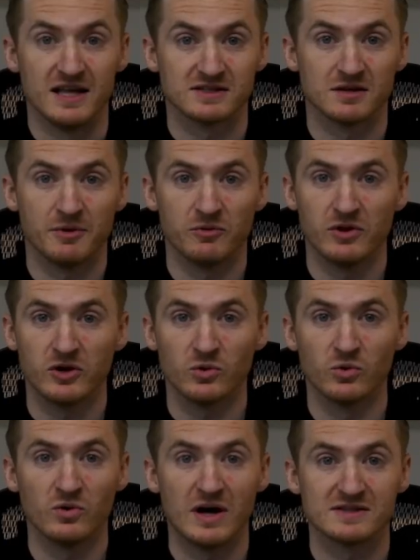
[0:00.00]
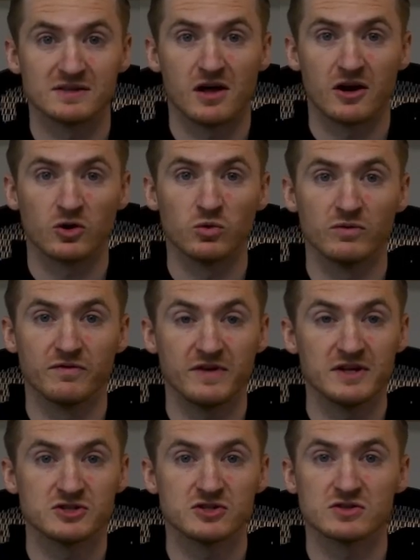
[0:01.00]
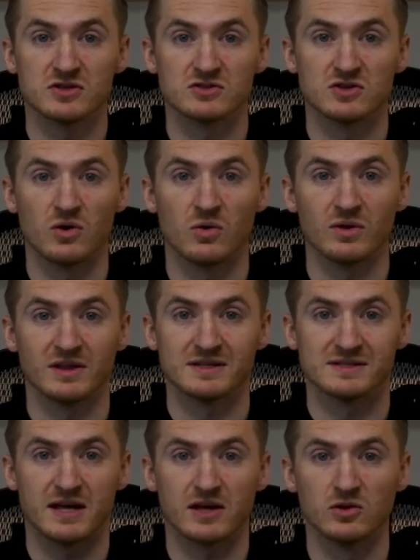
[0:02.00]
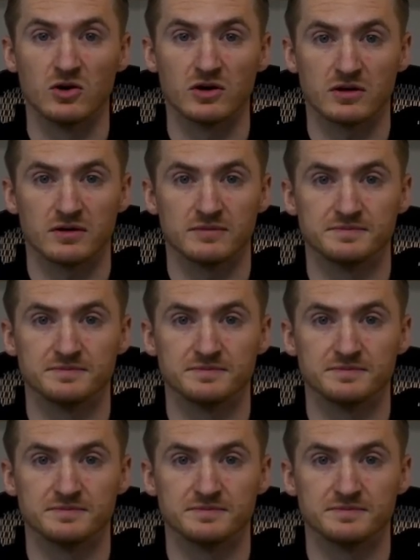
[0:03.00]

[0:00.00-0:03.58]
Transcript: It's gonna be really cool, has a lot of cool features, so let's take a look.